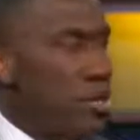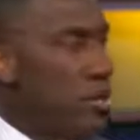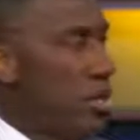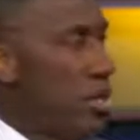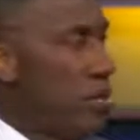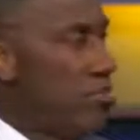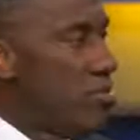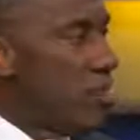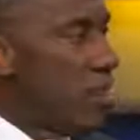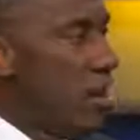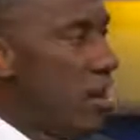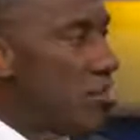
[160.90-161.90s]
is that they
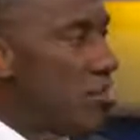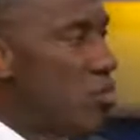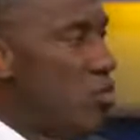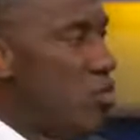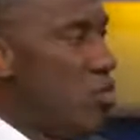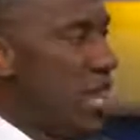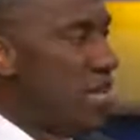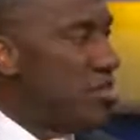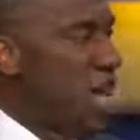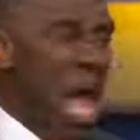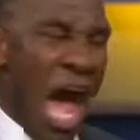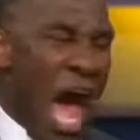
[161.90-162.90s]
put Carson
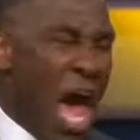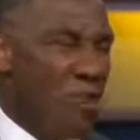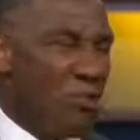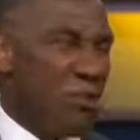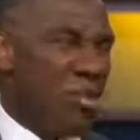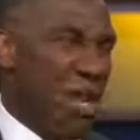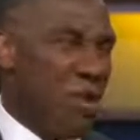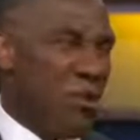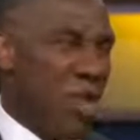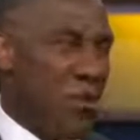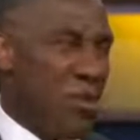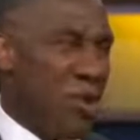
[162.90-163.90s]
Wentz. How dare
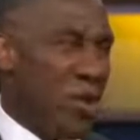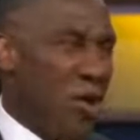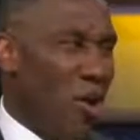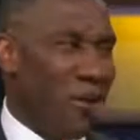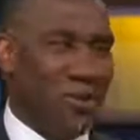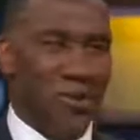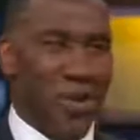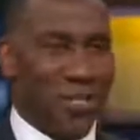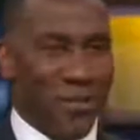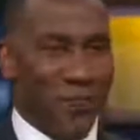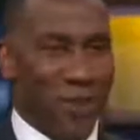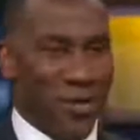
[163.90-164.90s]
they put Carson
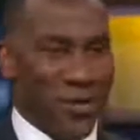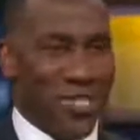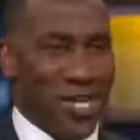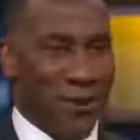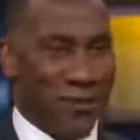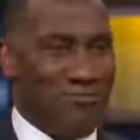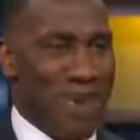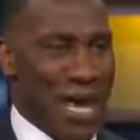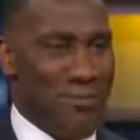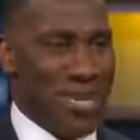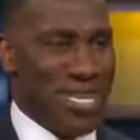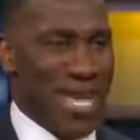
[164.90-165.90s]
Wentz in front of Skip
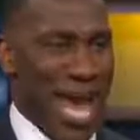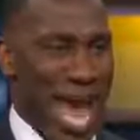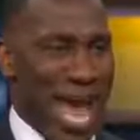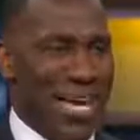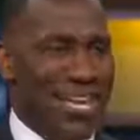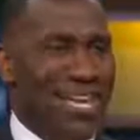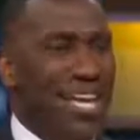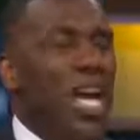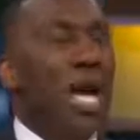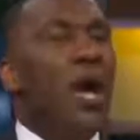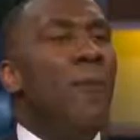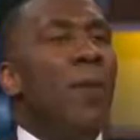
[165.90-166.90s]
baby Dak?
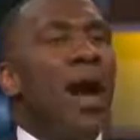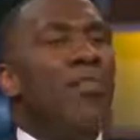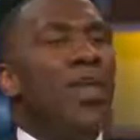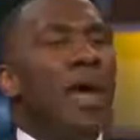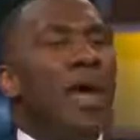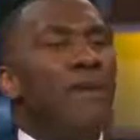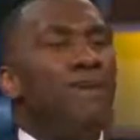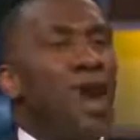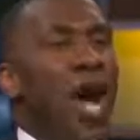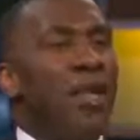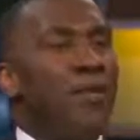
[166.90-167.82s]
Well, they're